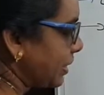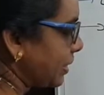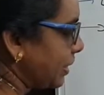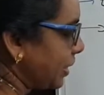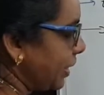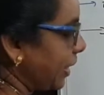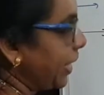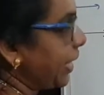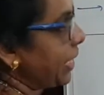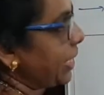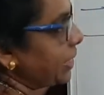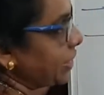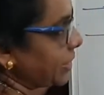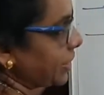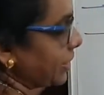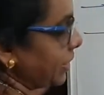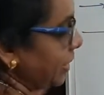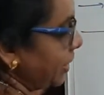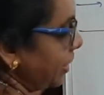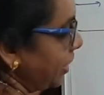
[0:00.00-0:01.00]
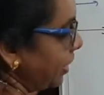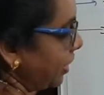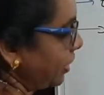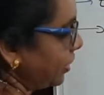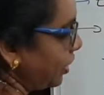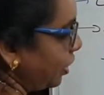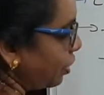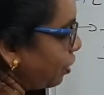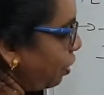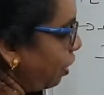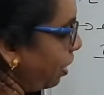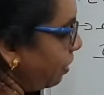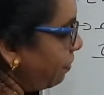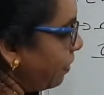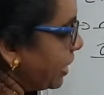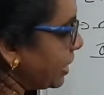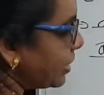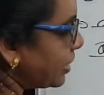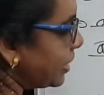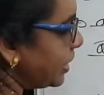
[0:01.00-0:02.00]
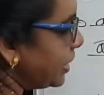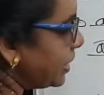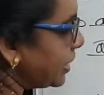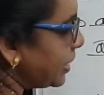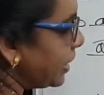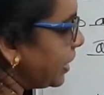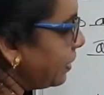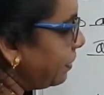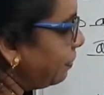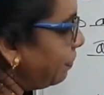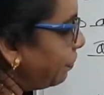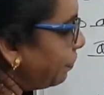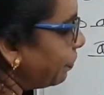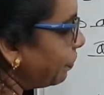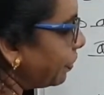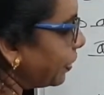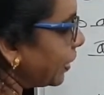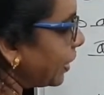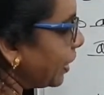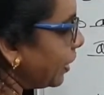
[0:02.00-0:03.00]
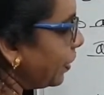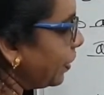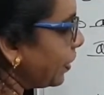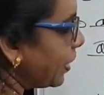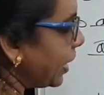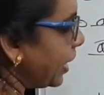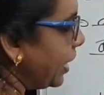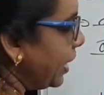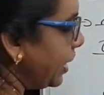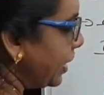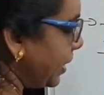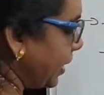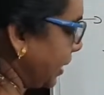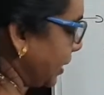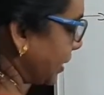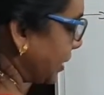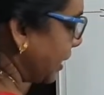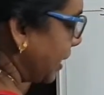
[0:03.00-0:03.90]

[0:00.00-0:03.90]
is the convex region. Okay, yes.